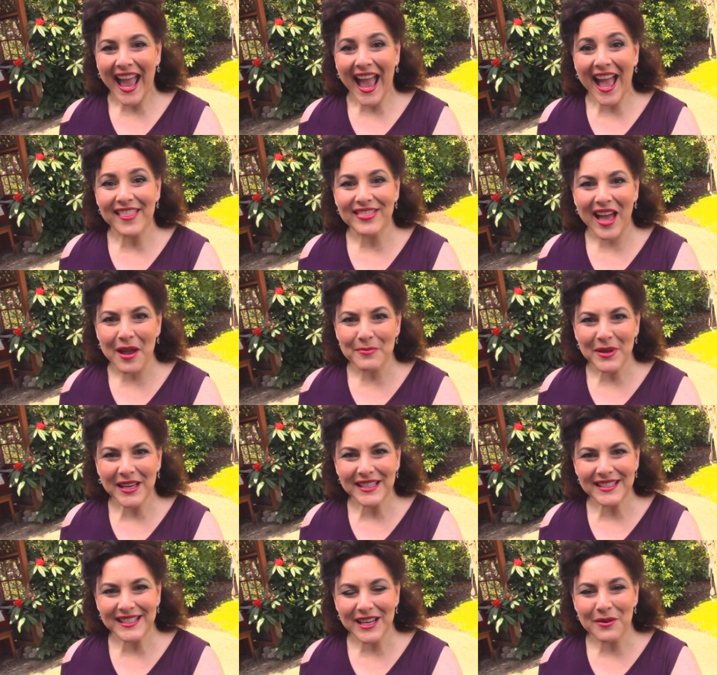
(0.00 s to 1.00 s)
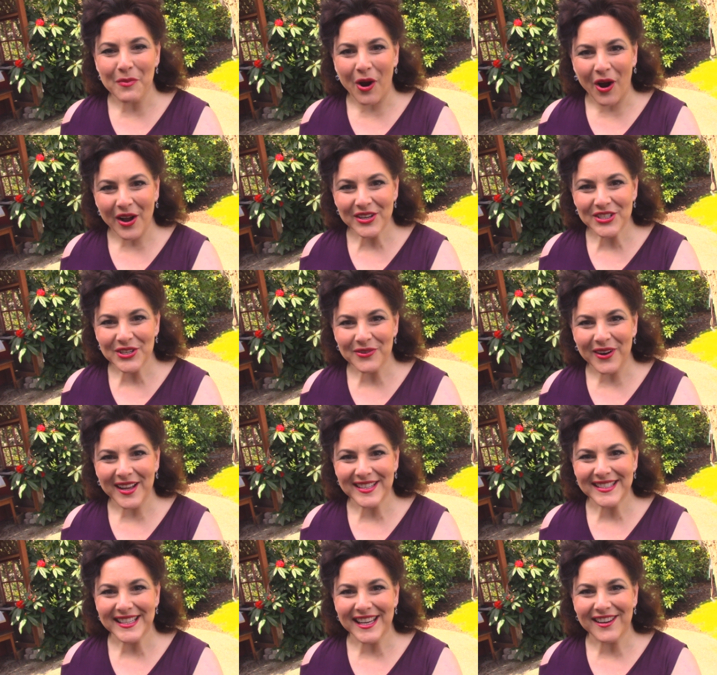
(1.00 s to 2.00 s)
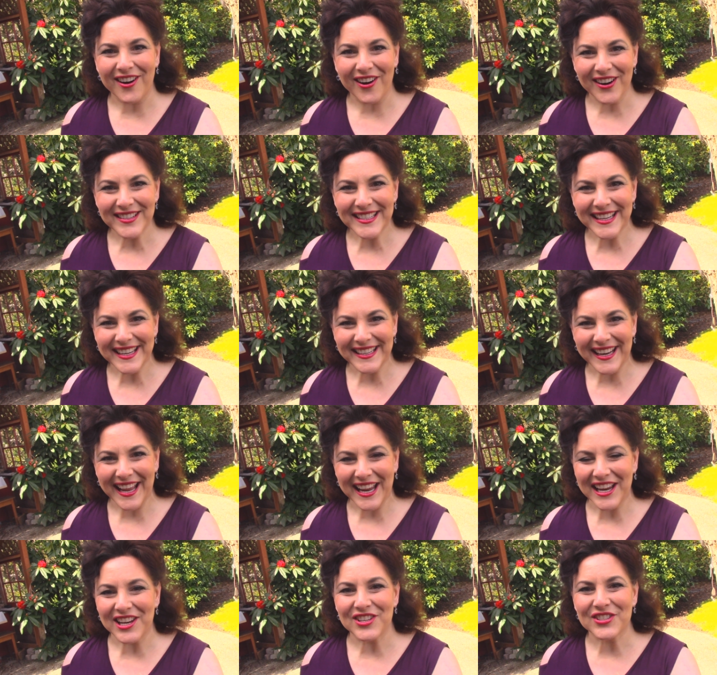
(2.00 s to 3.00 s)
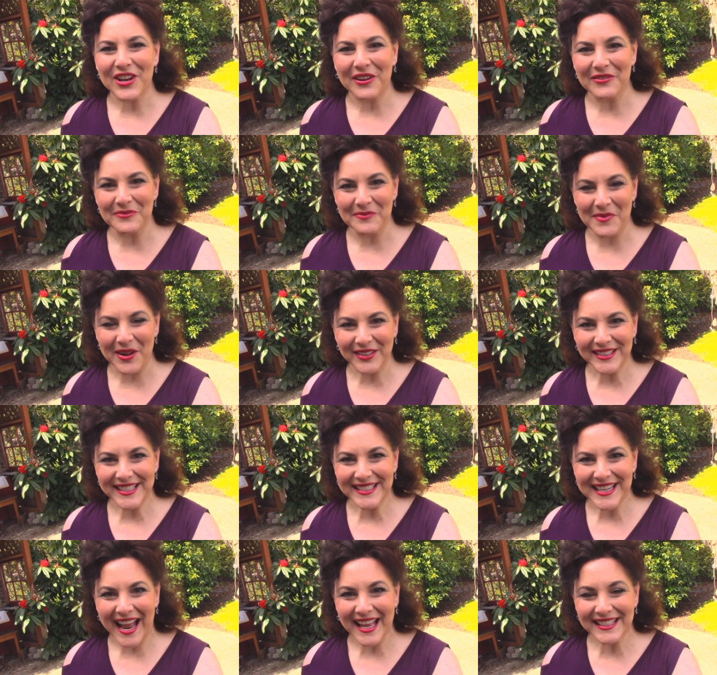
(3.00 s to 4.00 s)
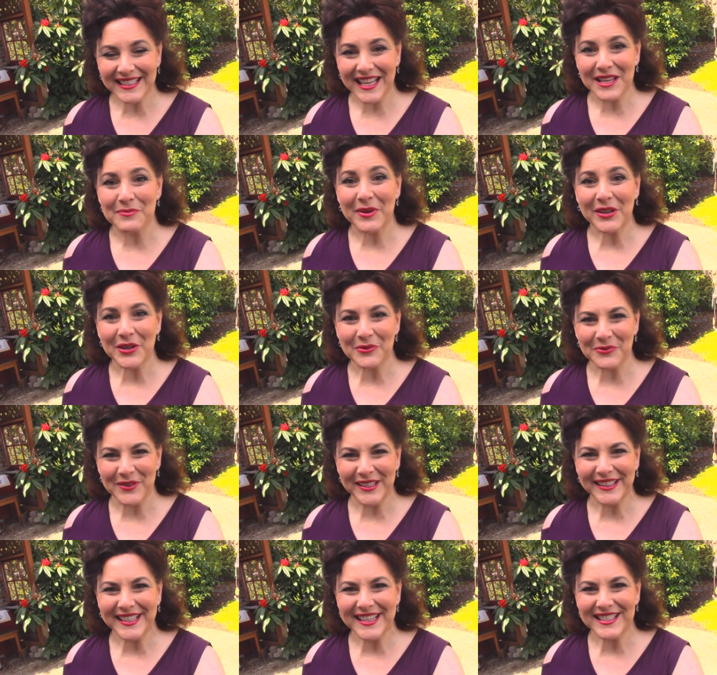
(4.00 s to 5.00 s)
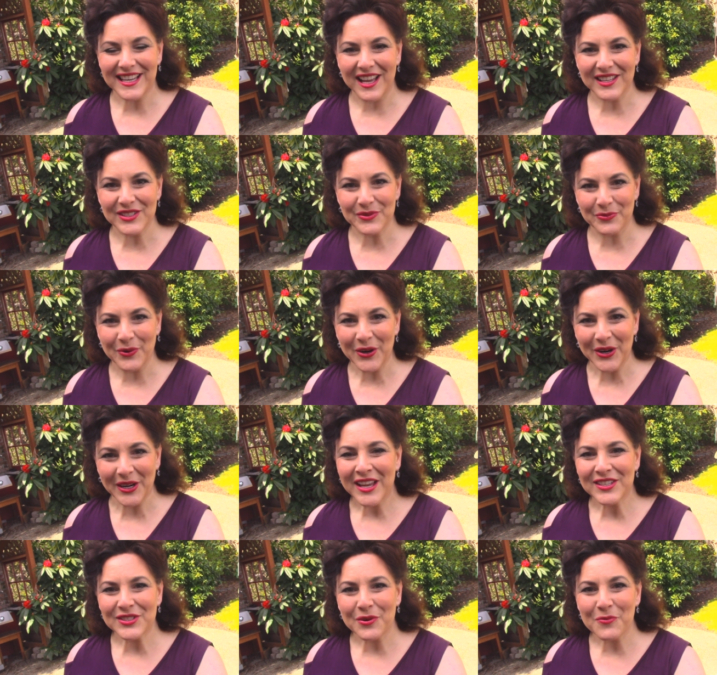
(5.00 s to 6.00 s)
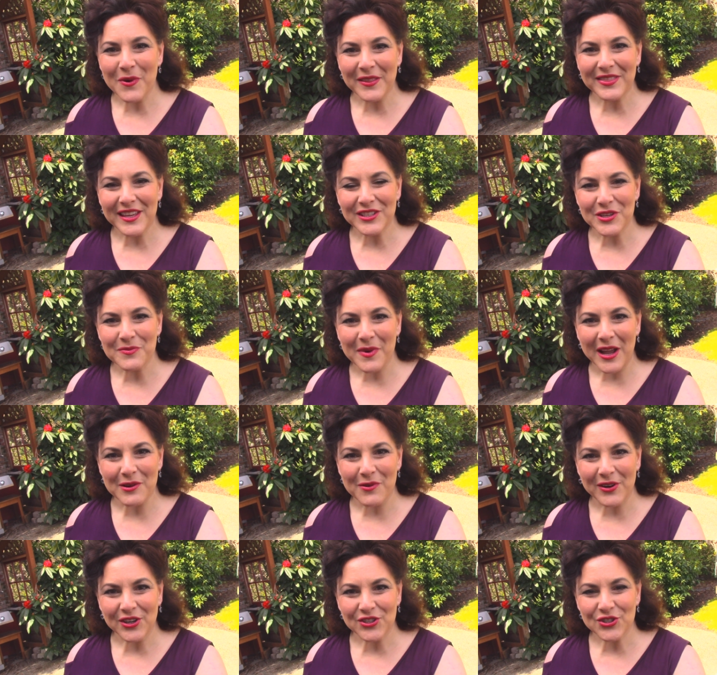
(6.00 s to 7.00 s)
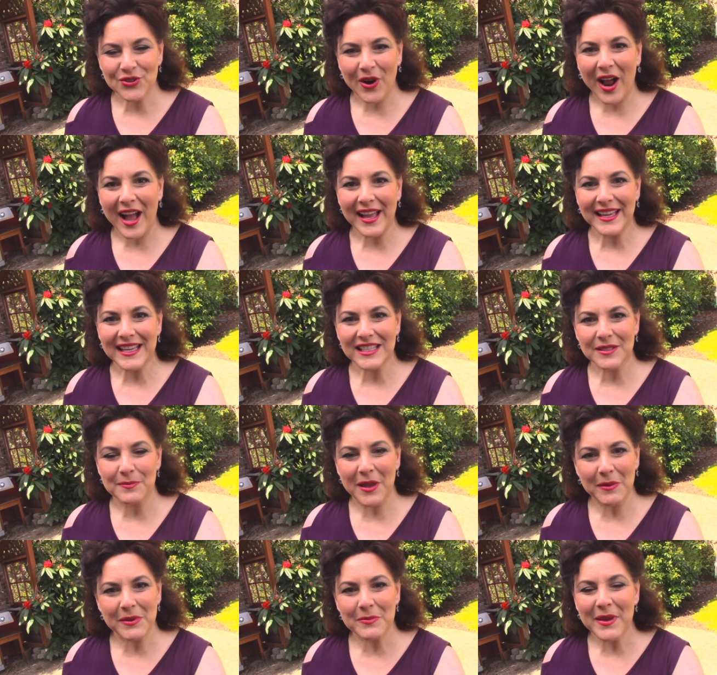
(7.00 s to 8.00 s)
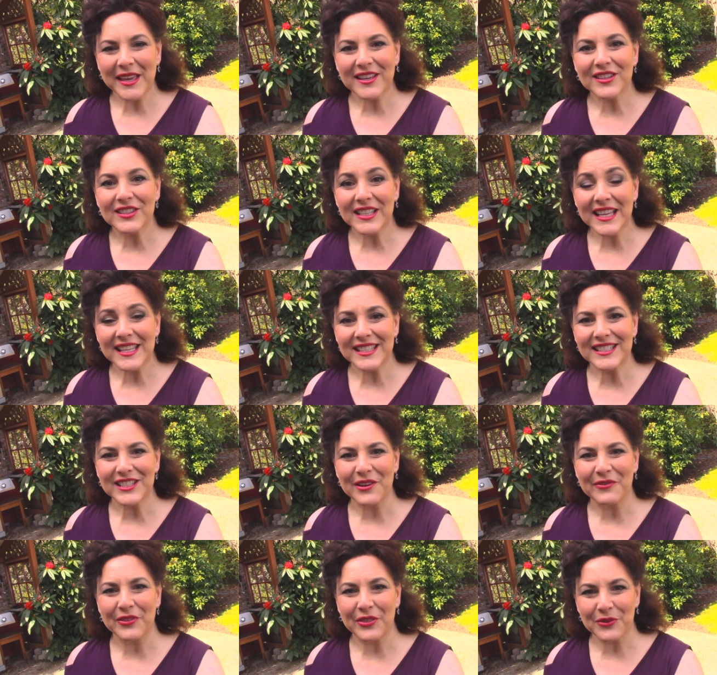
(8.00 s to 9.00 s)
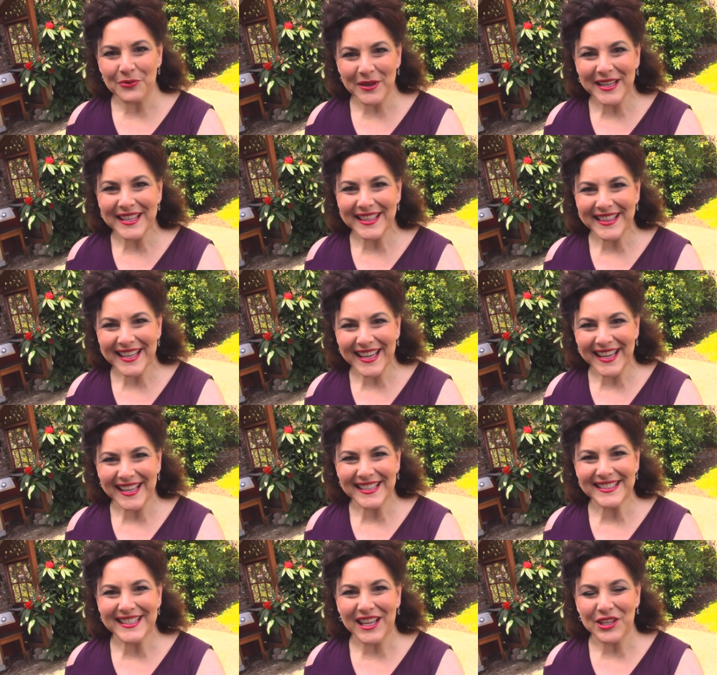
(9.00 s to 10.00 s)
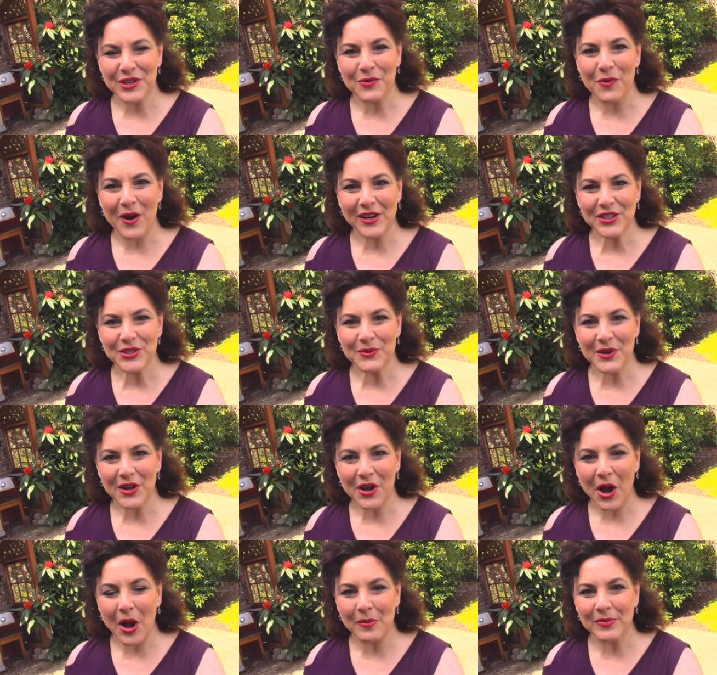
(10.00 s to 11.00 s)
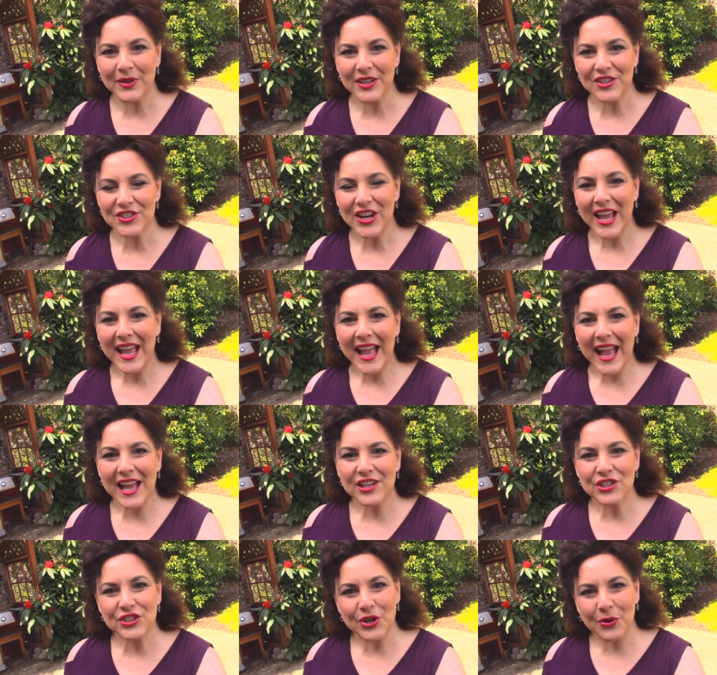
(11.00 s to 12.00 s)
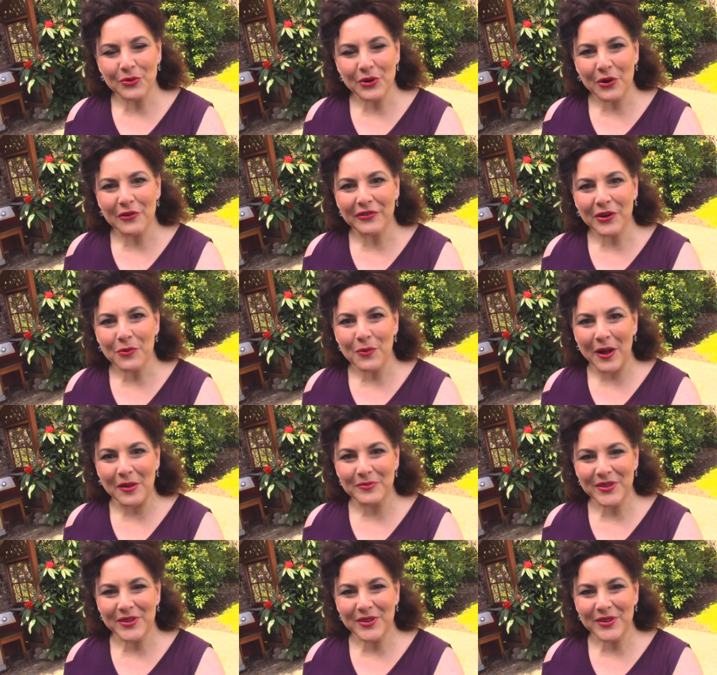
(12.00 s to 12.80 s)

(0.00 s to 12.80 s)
And that may seem odd to us in our day and age of multitasking, but it really does work. So one thing you might want to try is maybe make a list of three things that you want to accomplish, and don't overwhelm